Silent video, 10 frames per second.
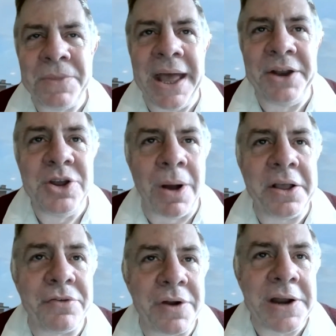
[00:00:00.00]
And you might
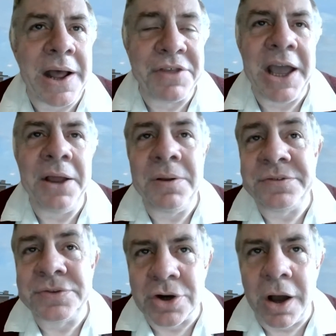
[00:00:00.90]
get thrown out of the game
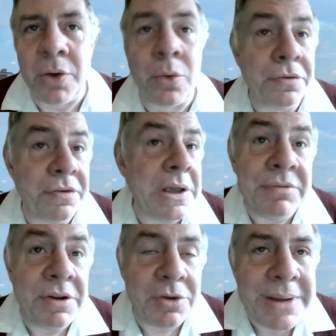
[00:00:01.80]
if you try, or if
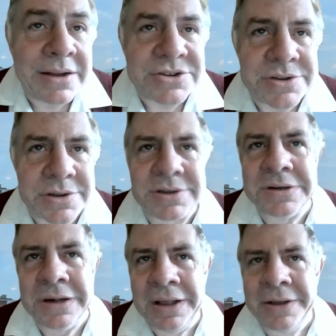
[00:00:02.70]
even if you manage to.
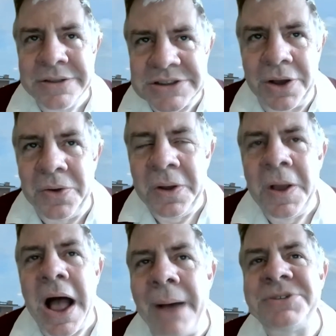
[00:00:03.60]
So
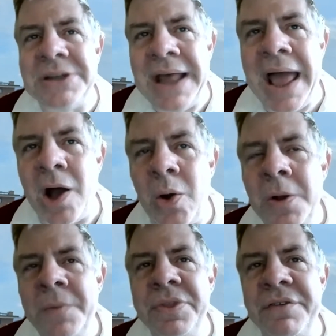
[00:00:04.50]
up to
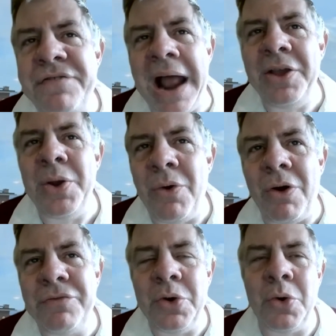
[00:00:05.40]
now, the value
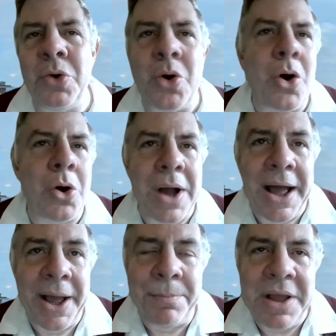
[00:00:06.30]
of your
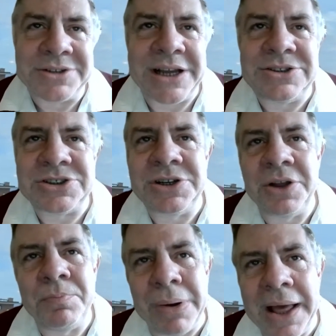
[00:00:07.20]
um, attention
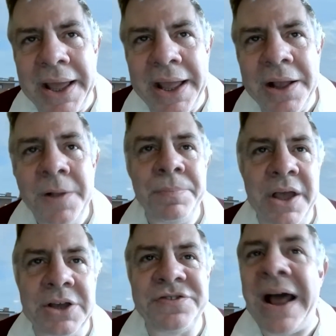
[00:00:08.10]
and play
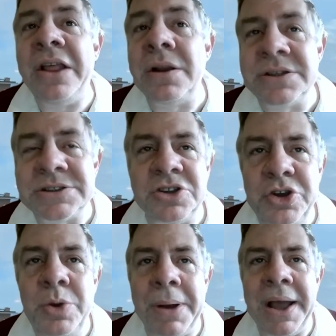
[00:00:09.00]
is valueless.
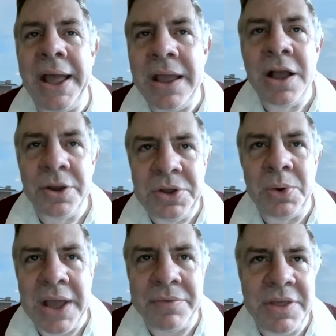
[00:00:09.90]
You pay, you
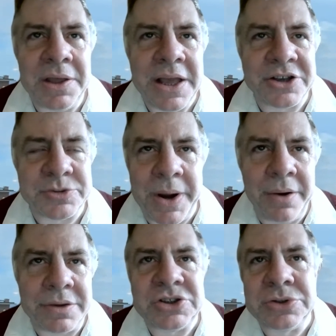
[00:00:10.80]
get the
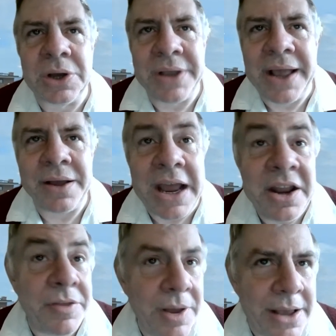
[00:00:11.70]
experience. You don't get
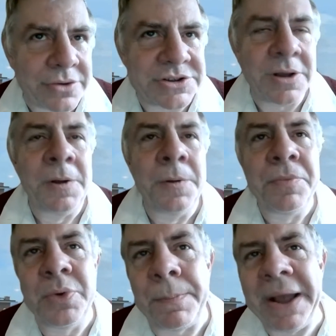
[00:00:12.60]
anything else.
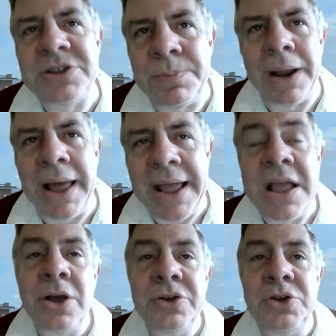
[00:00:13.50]
With the pay to
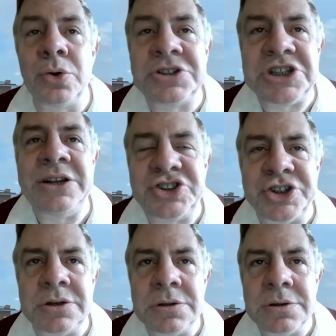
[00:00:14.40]
play, your
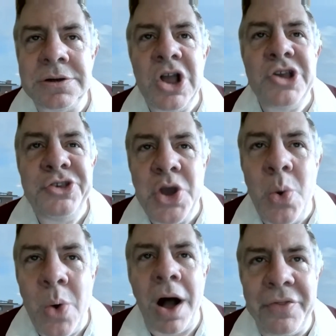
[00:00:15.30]
attention,
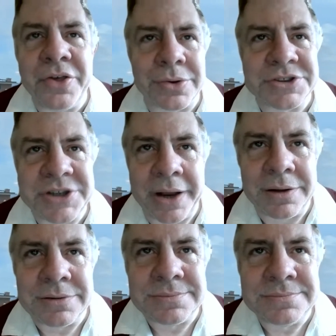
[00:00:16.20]
you are the content,
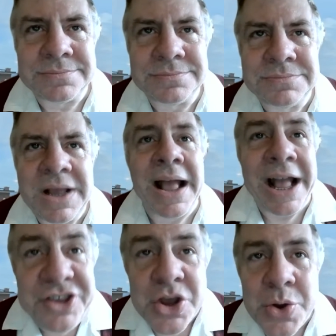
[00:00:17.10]

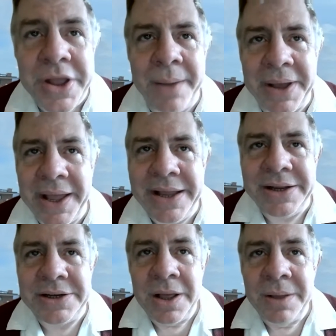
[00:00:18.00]
and you get
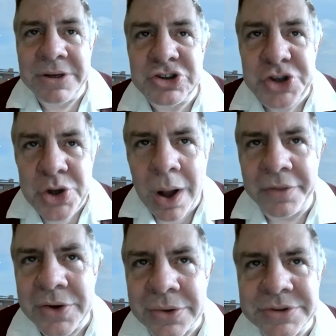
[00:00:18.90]
paid because you
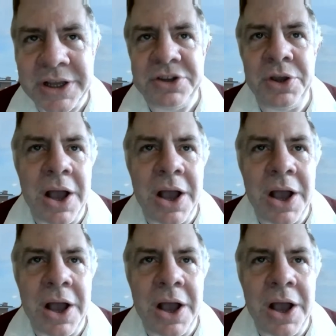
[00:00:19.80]
are the content.